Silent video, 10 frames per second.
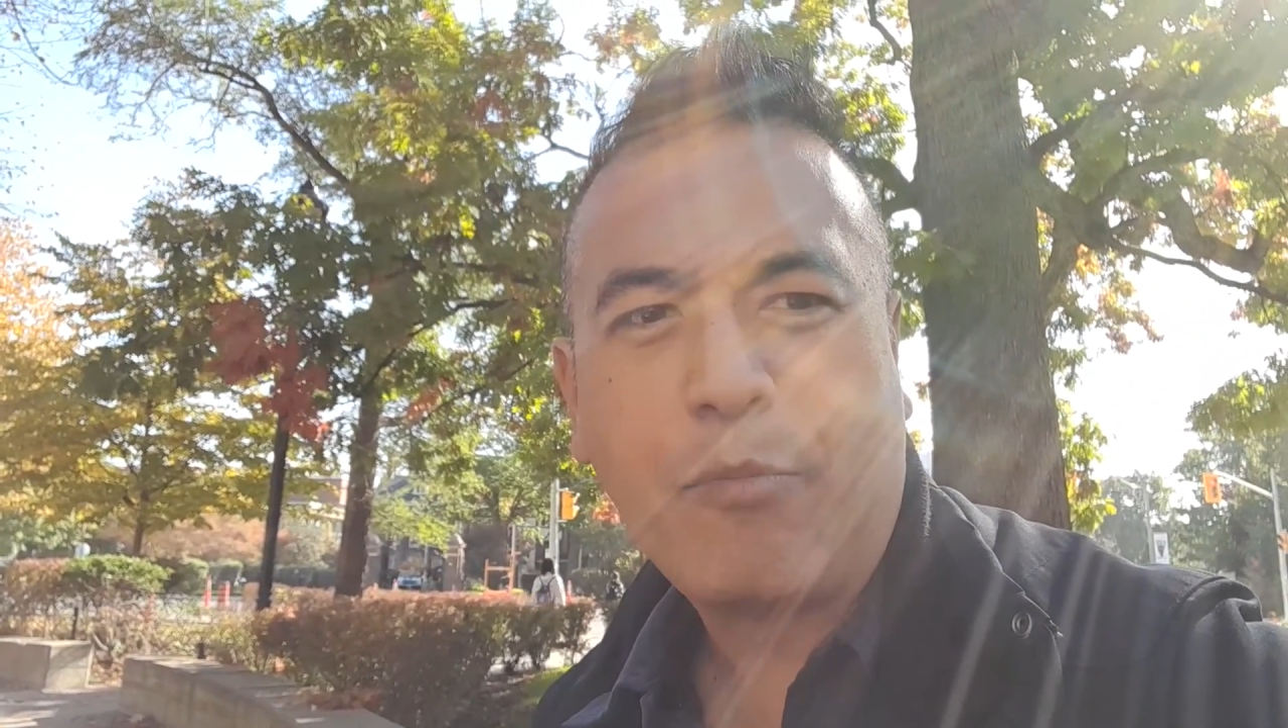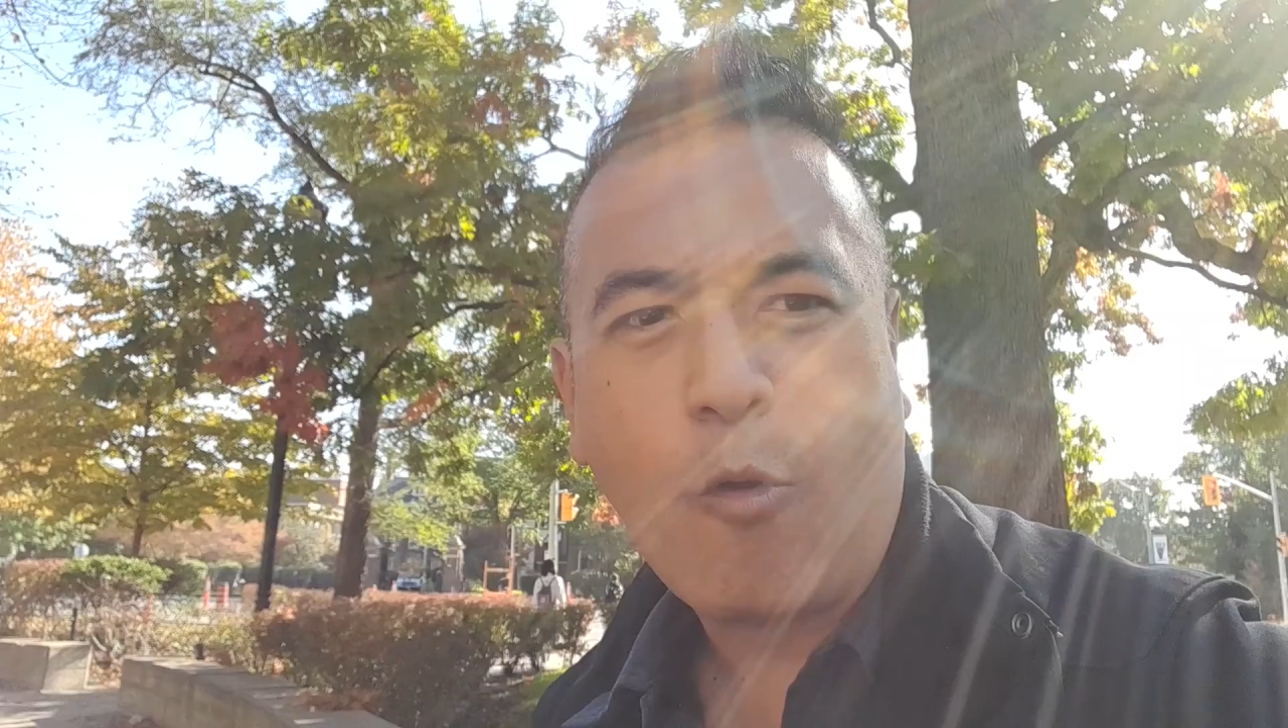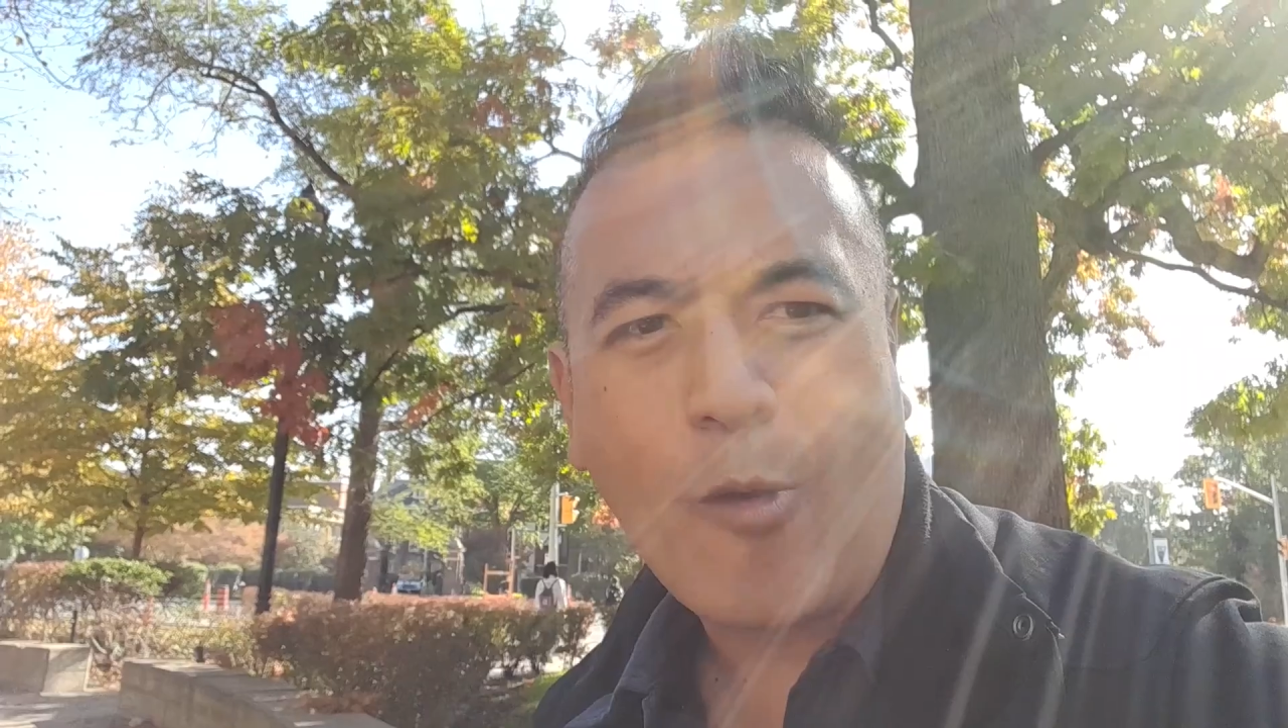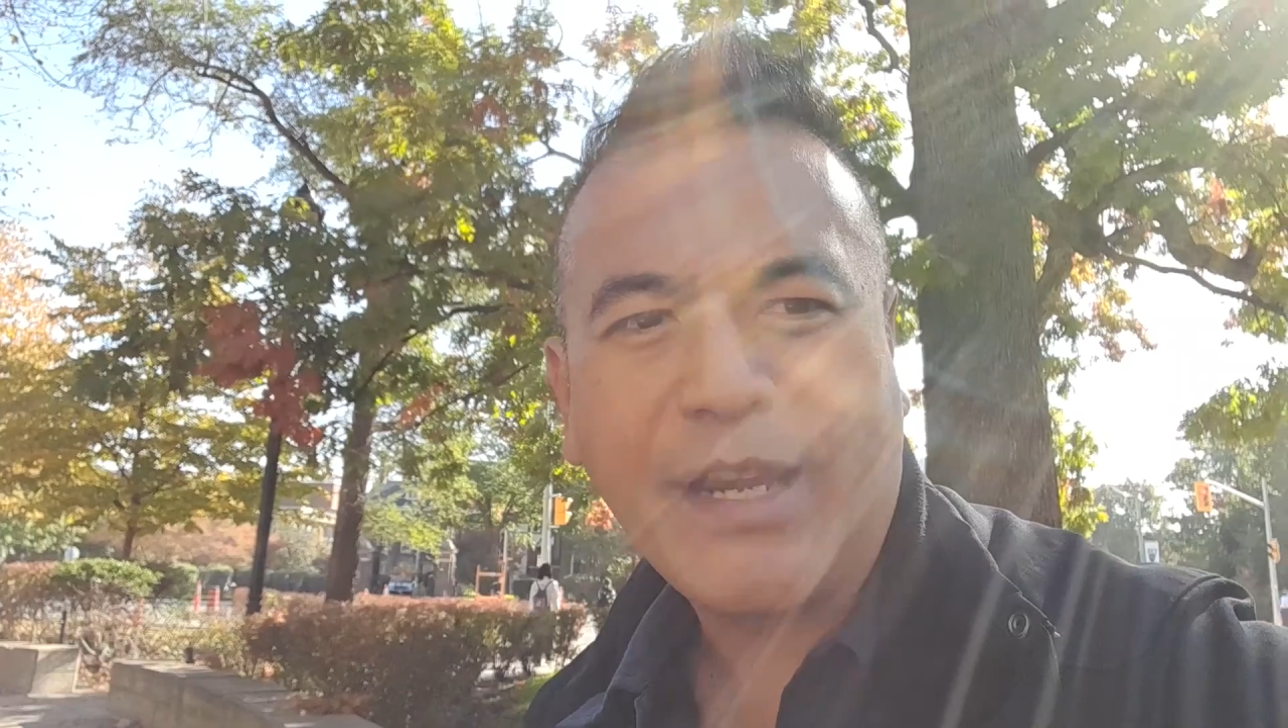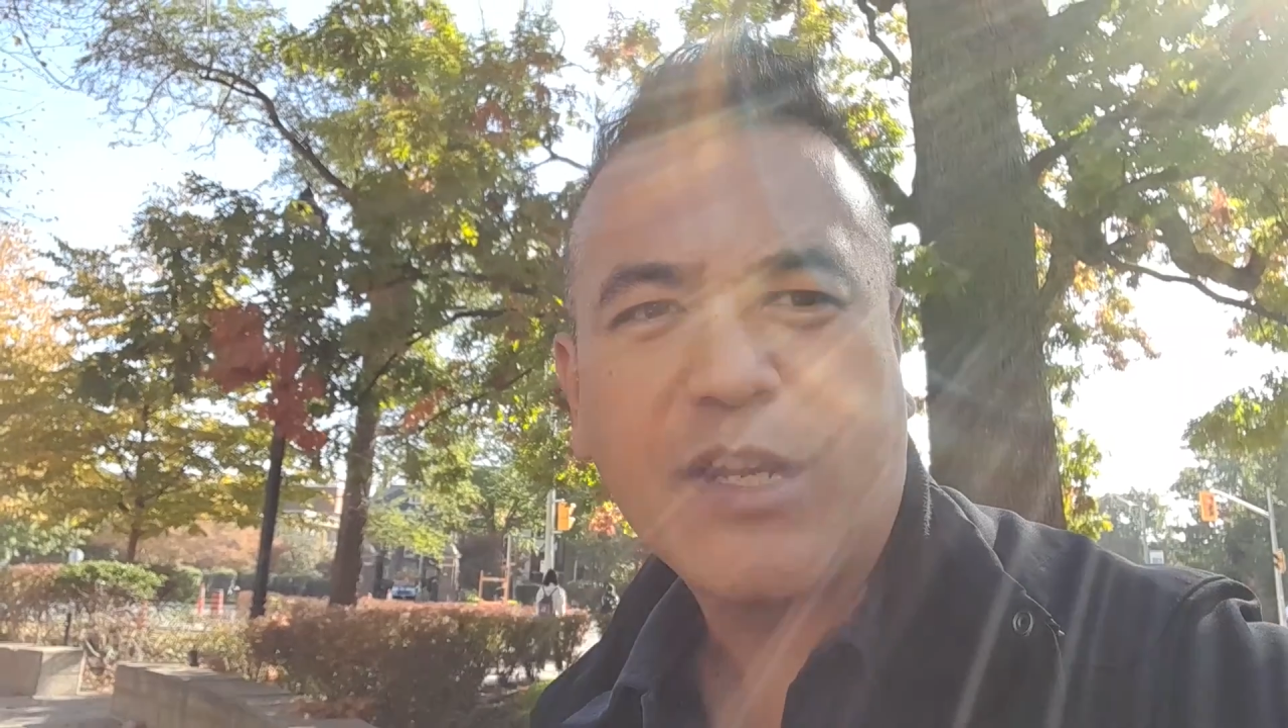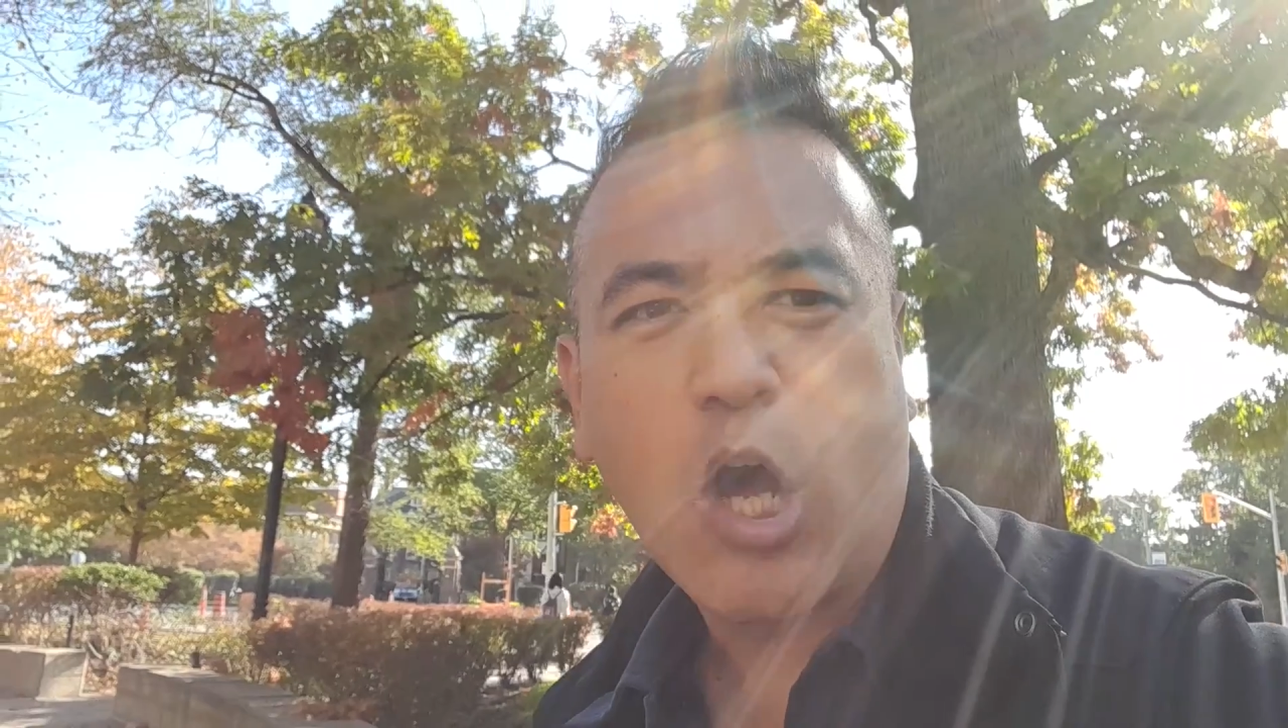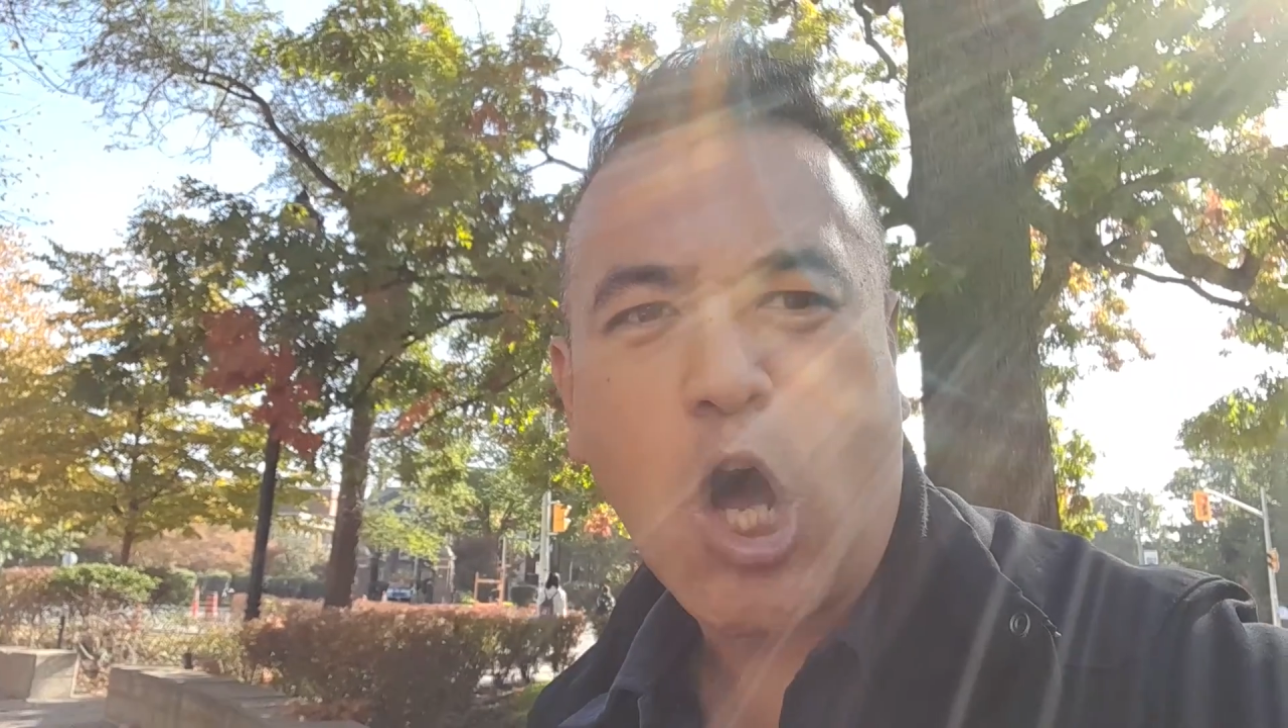point